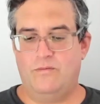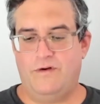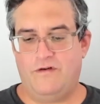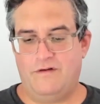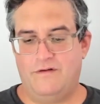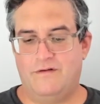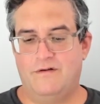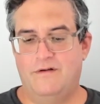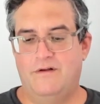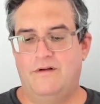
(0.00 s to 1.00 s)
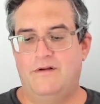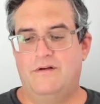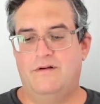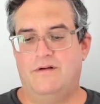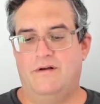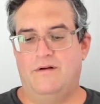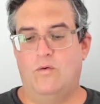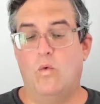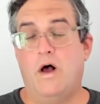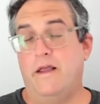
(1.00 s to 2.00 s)
which is
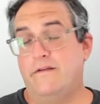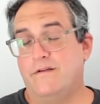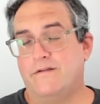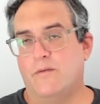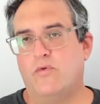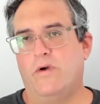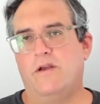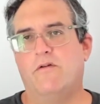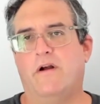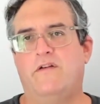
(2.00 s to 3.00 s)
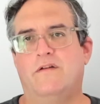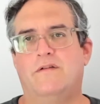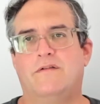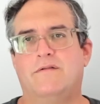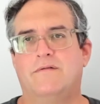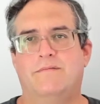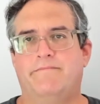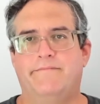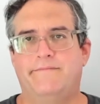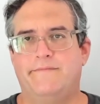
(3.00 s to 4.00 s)
was at some point Grush's
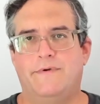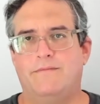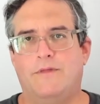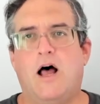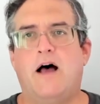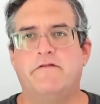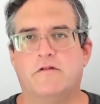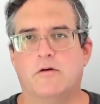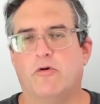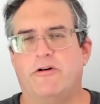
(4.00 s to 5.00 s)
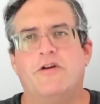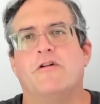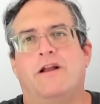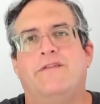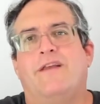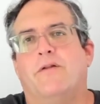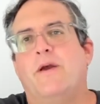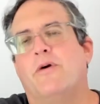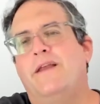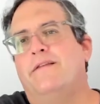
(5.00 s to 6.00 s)
law firm or attorneys, they
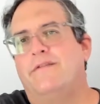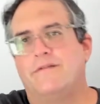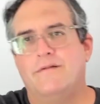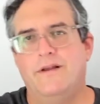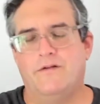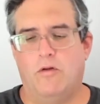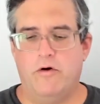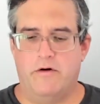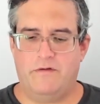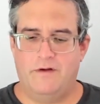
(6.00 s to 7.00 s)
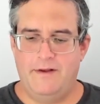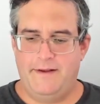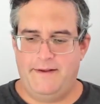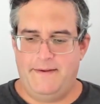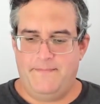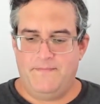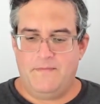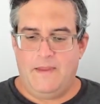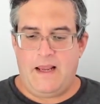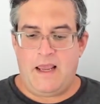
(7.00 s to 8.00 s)
were his lawyers.
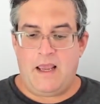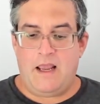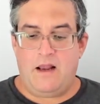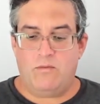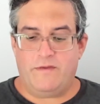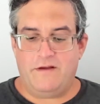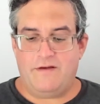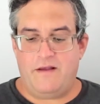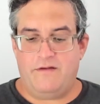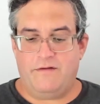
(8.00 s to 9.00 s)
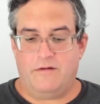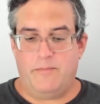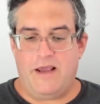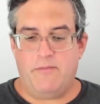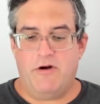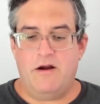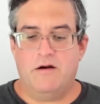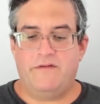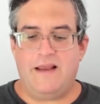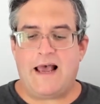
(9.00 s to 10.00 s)
And what they say in this little paper here
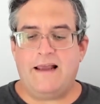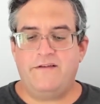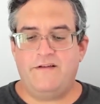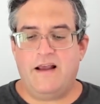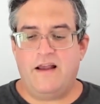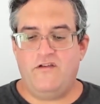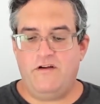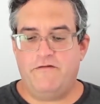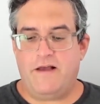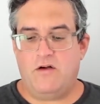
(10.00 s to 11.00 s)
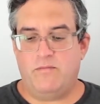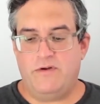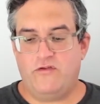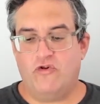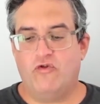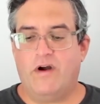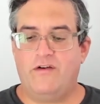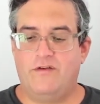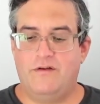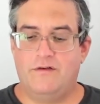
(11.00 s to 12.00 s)
is the ICIG found Mr.
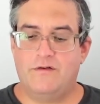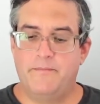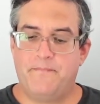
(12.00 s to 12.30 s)
Grush's